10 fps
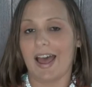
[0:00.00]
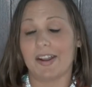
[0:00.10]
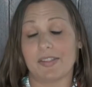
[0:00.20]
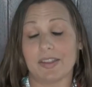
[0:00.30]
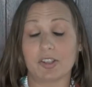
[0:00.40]

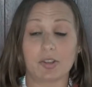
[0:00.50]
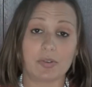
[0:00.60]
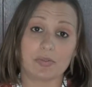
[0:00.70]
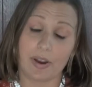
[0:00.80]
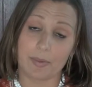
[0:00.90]
and thank
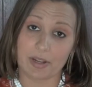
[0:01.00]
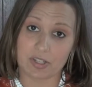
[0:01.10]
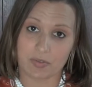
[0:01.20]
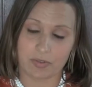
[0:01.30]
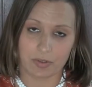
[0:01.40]
you very
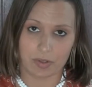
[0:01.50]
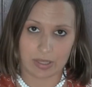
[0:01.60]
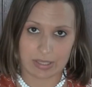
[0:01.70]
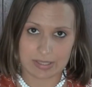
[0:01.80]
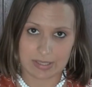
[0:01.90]
much for
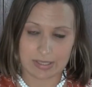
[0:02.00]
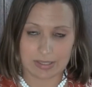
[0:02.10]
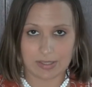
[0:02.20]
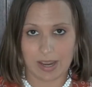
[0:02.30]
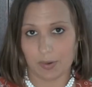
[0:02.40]

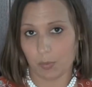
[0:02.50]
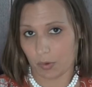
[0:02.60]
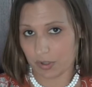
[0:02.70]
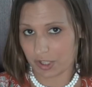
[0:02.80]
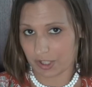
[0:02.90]
listening and
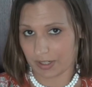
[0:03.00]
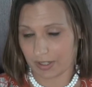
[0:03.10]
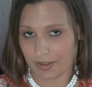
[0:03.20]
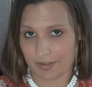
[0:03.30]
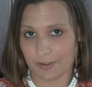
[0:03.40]

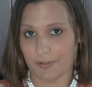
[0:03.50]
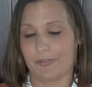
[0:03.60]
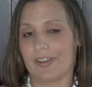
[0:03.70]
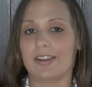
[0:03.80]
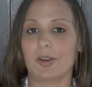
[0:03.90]
watching the
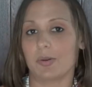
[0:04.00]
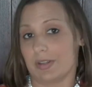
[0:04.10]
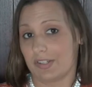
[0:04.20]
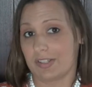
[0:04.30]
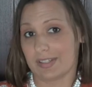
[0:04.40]
vegan
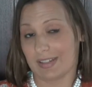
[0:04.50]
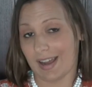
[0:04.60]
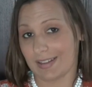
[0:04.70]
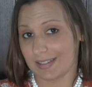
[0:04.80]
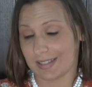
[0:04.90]
questions and
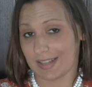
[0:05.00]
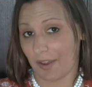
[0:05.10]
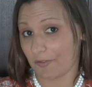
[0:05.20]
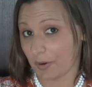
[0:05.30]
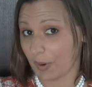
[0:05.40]
answers
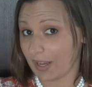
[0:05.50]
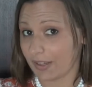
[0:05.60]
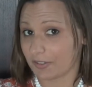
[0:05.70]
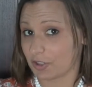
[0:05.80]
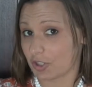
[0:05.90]
every
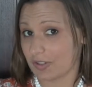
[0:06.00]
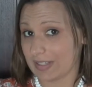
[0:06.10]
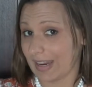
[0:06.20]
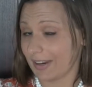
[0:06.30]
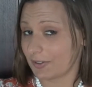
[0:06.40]
week on
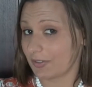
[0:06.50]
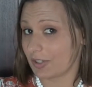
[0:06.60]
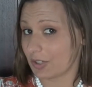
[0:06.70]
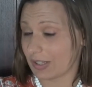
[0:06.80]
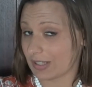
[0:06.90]
Tuesday on
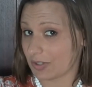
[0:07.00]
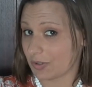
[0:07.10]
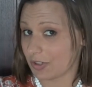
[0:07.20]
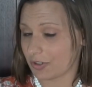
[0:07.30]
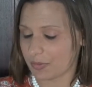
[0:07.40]
this
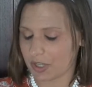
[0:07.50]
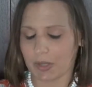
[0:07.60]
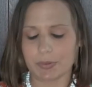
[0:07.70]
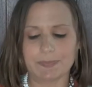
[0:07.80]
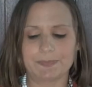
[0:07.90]
YouTube
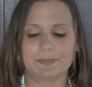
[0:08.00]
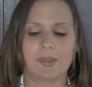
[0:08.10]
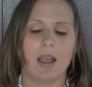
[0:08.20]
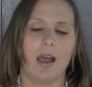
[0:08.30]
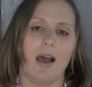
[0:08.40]
channel.
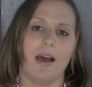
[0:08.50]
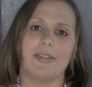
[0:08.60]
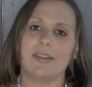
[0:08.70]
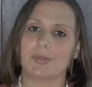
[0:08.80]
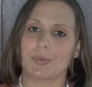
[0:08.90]

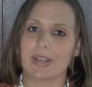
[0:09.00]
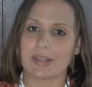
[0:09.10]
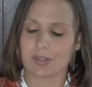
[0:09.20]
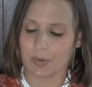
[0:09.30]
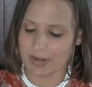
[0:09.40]
This
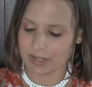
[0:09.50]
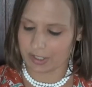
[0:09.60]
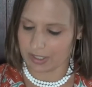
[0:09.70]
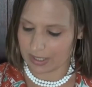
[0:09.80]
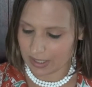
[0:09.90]
week's
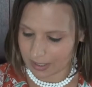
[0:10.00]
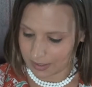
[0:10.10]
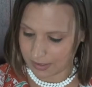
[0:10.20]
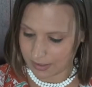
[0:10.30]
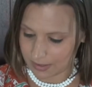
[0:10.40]
question
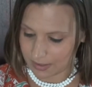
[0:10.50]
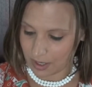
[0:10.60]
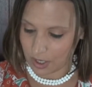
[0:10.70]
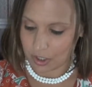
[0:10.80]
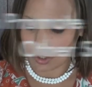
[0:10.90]
is,
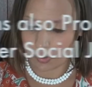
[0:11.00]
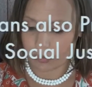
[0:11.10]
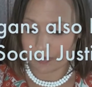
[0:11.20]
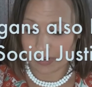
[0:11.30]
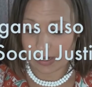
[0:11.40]

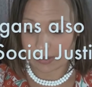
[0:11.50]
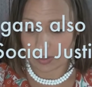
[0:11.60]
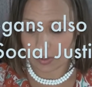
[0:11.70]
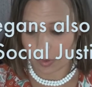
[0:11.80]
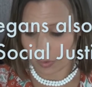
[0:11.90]
should
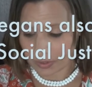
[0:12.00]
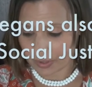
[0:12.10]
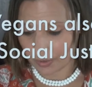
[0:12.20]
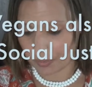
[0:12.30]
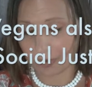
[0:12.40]
vegans
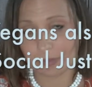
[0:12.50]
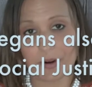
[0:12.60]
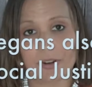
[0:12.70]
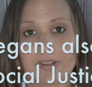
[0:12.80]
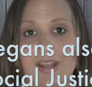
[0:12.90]
also
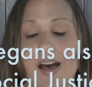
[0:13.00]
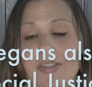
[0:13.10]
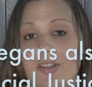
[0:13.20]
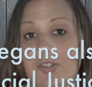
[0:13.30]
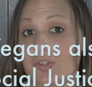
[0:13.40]
promote
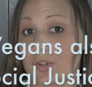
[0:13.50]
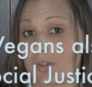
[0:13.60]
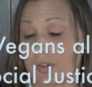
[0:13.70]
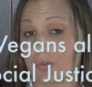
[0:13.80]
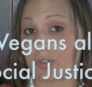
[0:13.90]
other
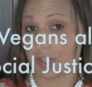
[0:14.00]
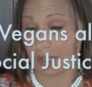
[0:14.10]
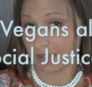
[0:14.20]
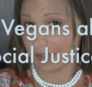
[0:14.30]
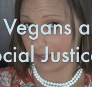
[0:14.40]
social
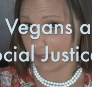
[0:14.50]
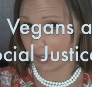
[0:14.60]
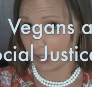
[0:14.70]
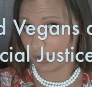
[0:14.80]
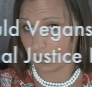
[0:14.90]
justice
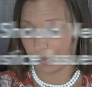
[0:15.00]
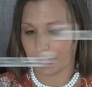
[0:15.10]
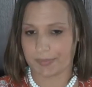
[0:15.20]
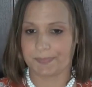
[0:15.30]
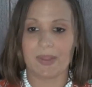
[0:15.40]

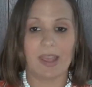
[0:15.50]
issues?